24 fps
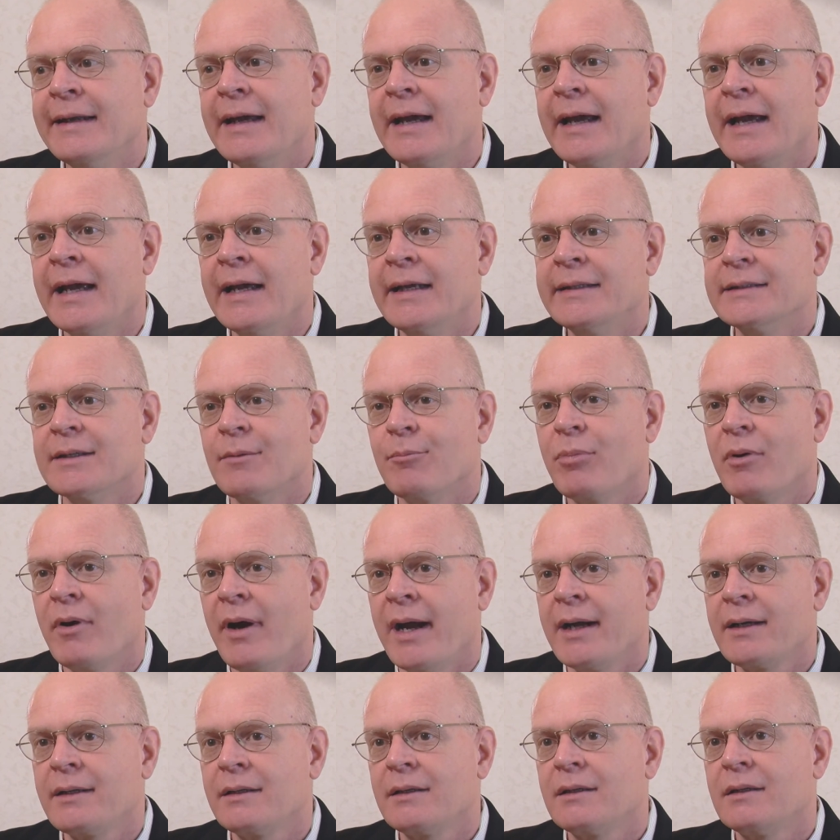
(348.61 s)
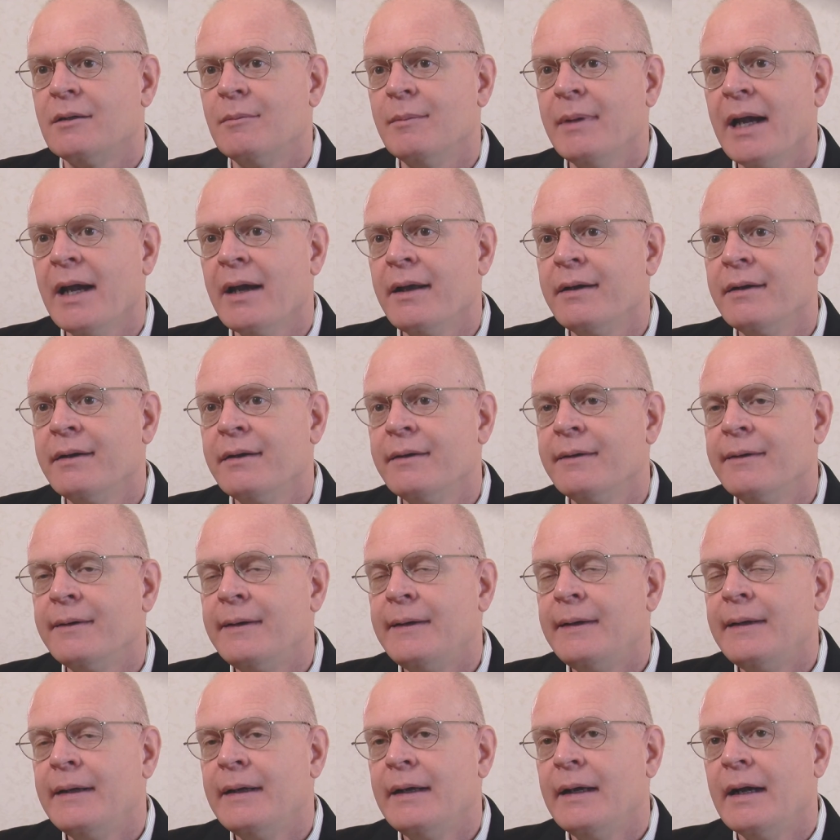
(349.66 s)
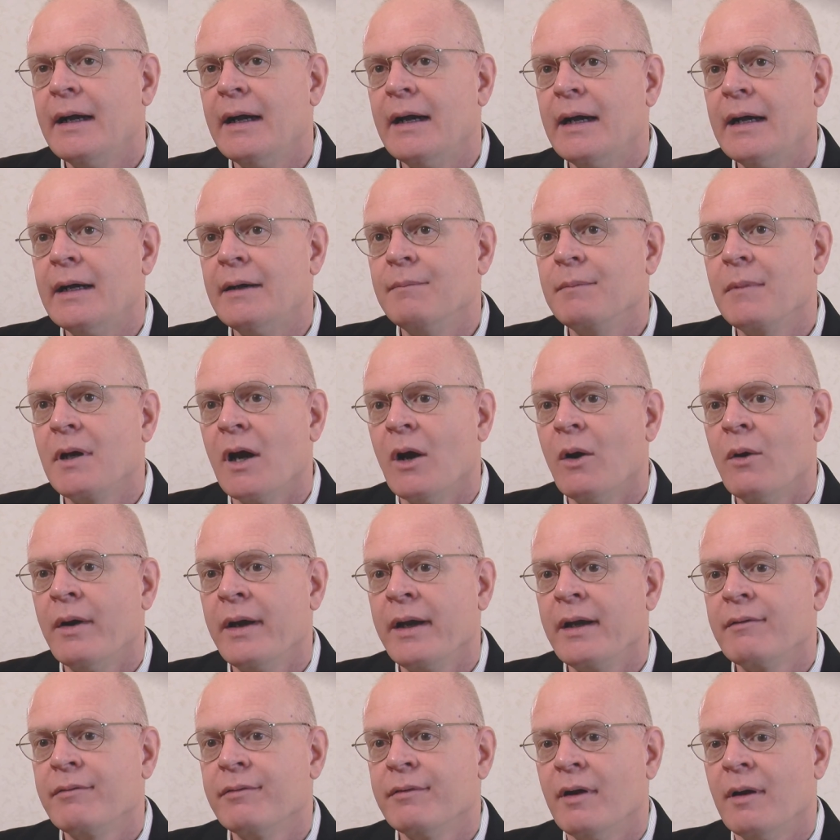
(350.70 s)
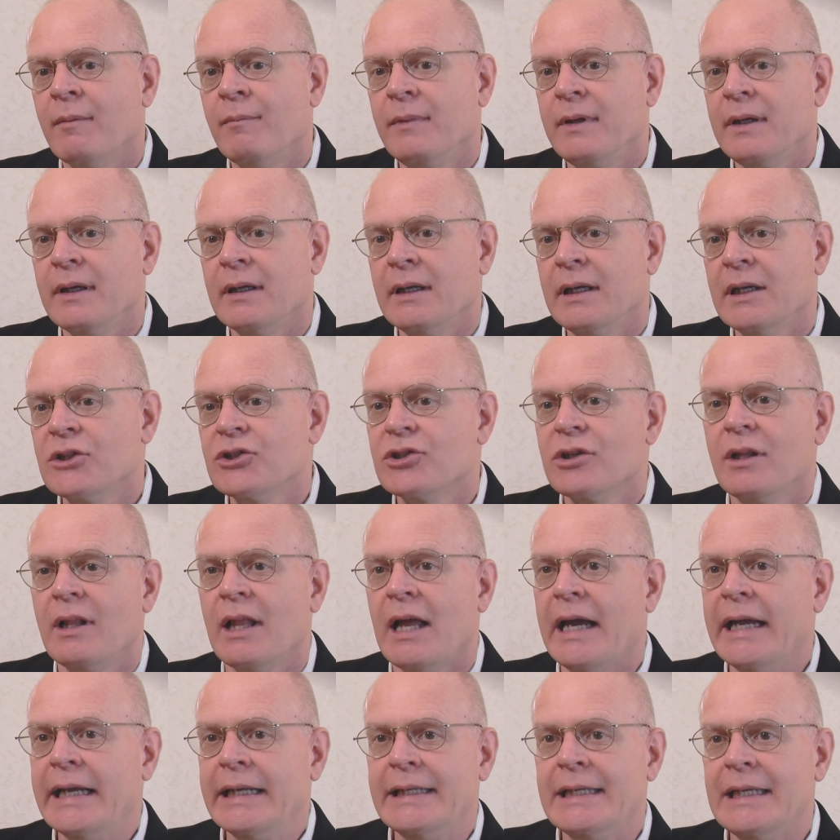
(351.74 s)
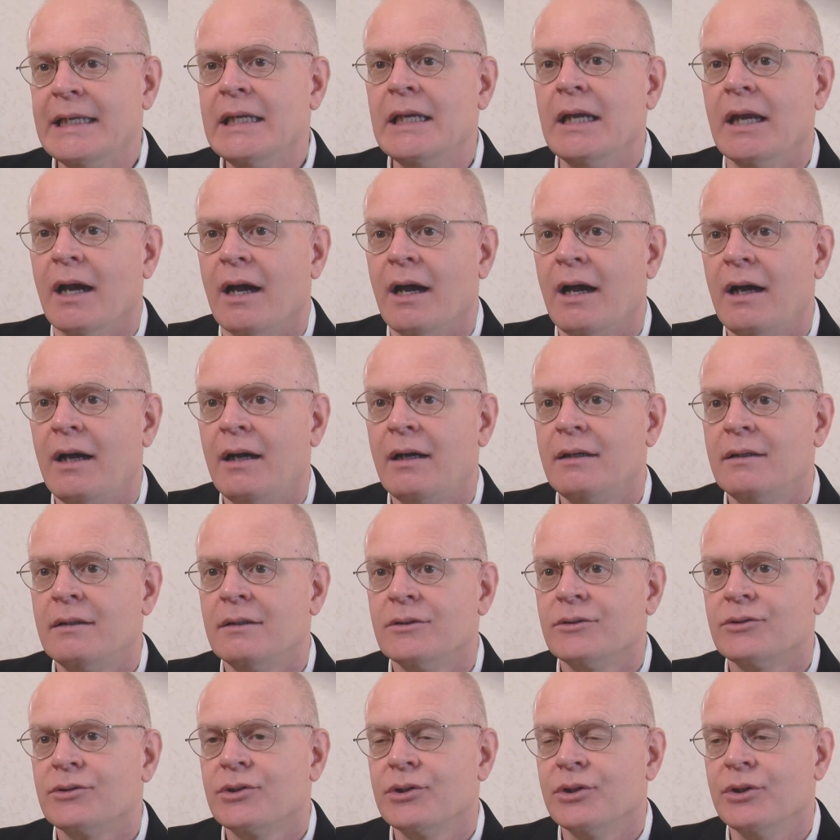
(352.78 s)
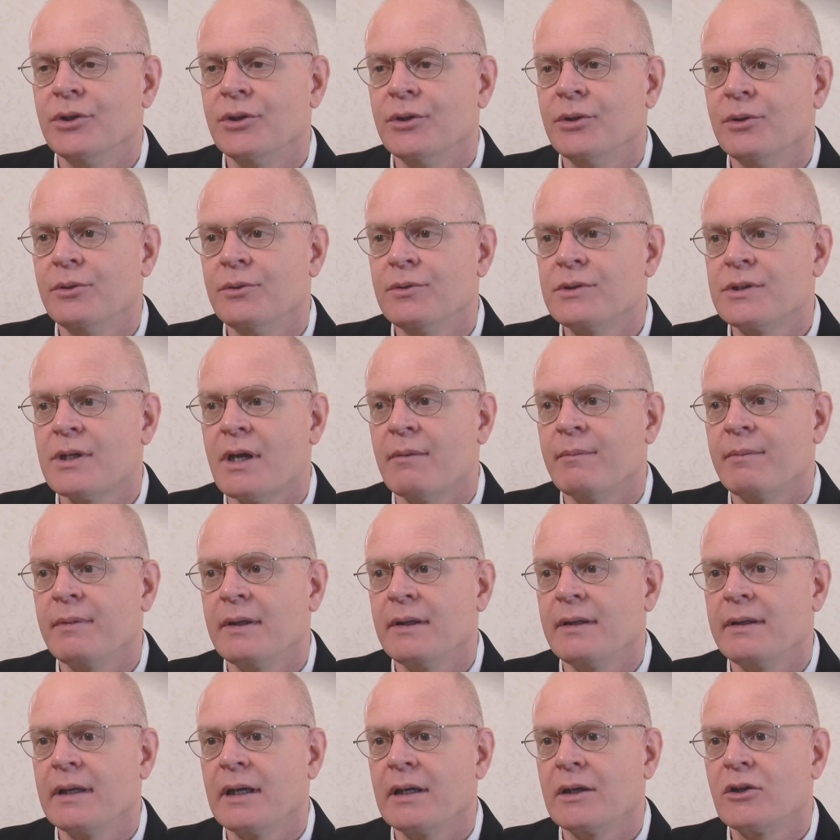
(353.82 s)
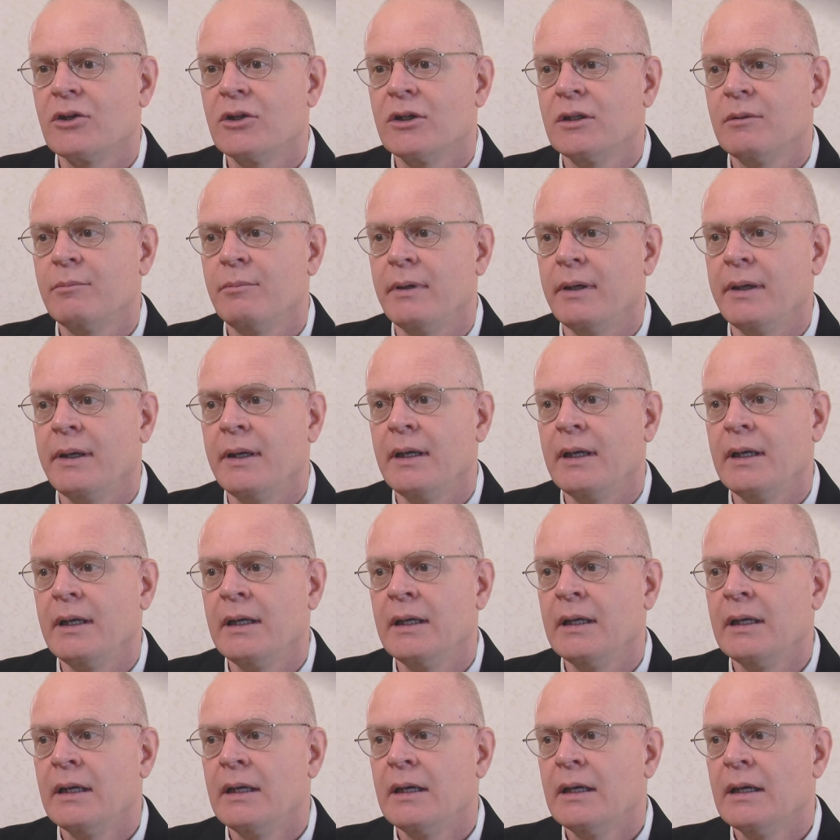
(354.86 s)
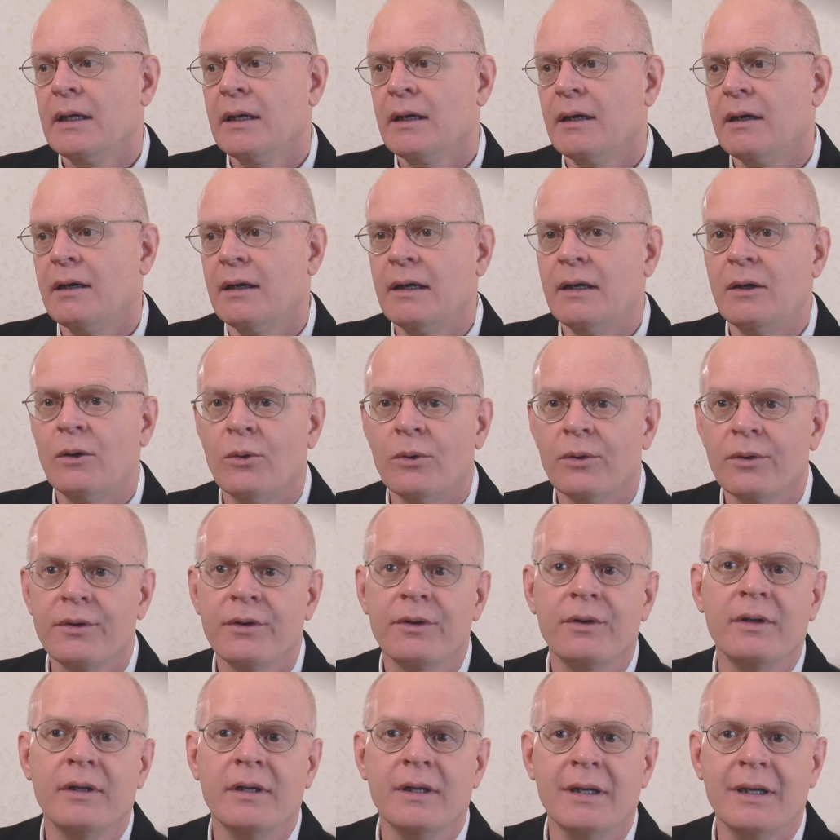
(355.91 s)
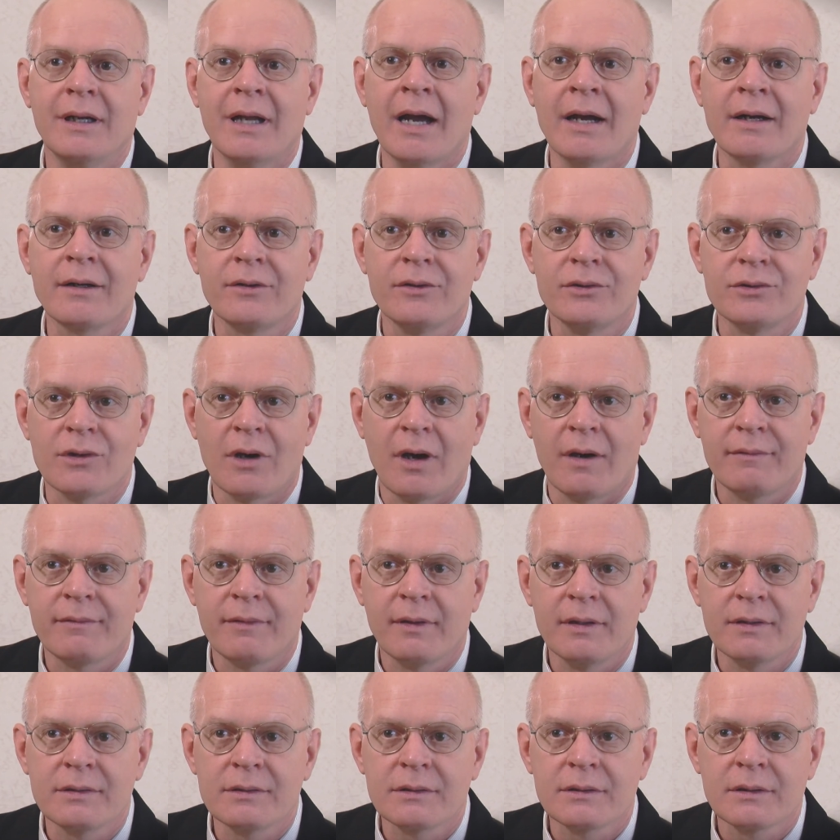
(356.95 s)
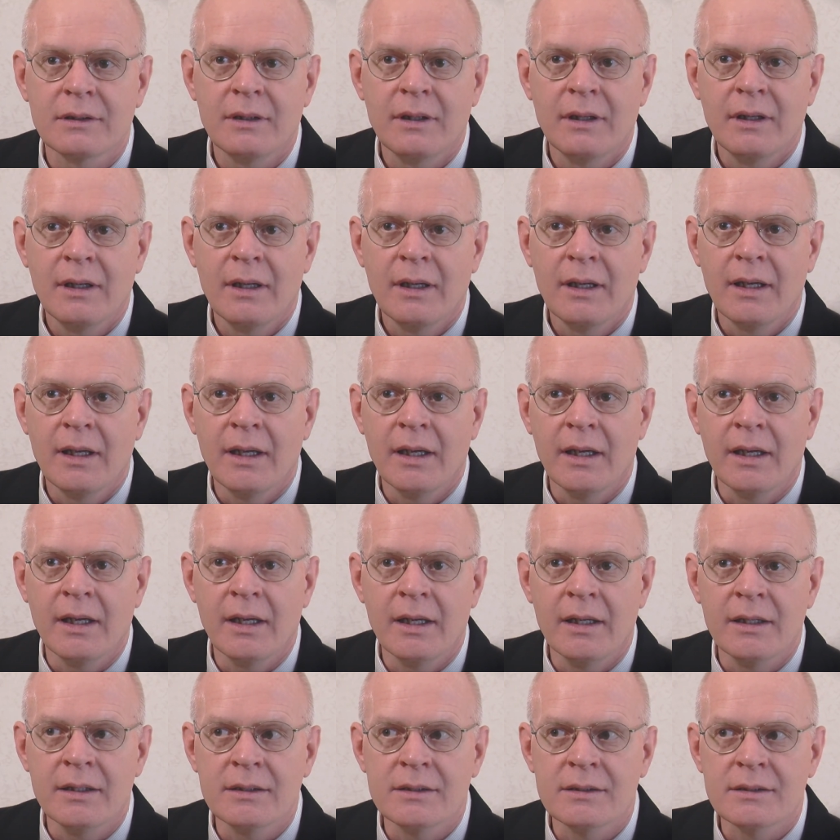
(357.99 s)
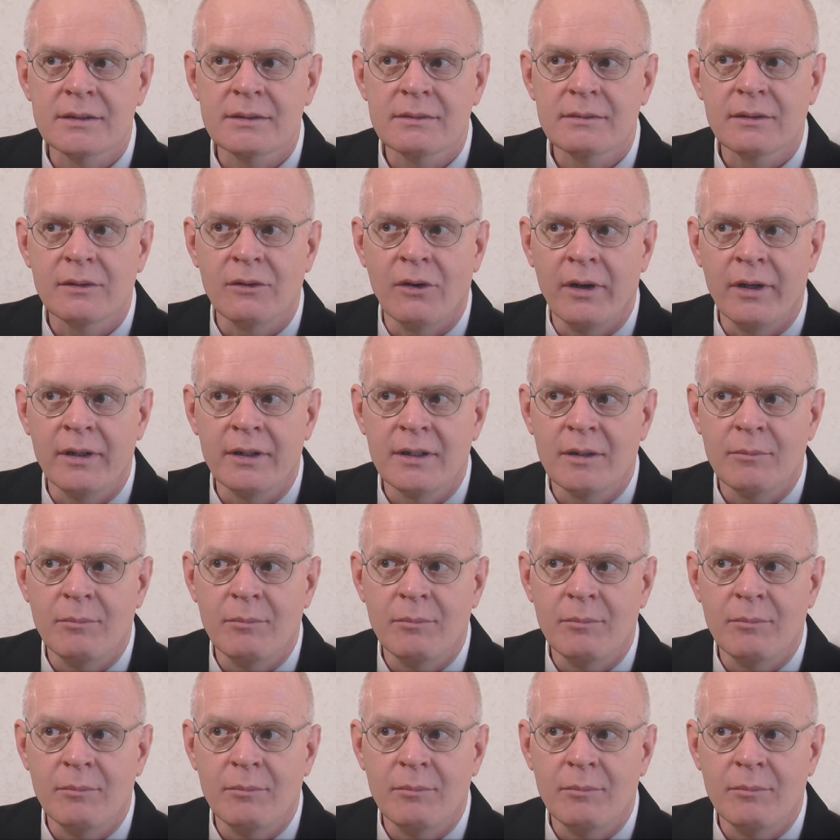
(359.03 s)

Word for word: as a practical matter, um, going from the initial idea to something that could be uh, ordered in a doctor's office is going to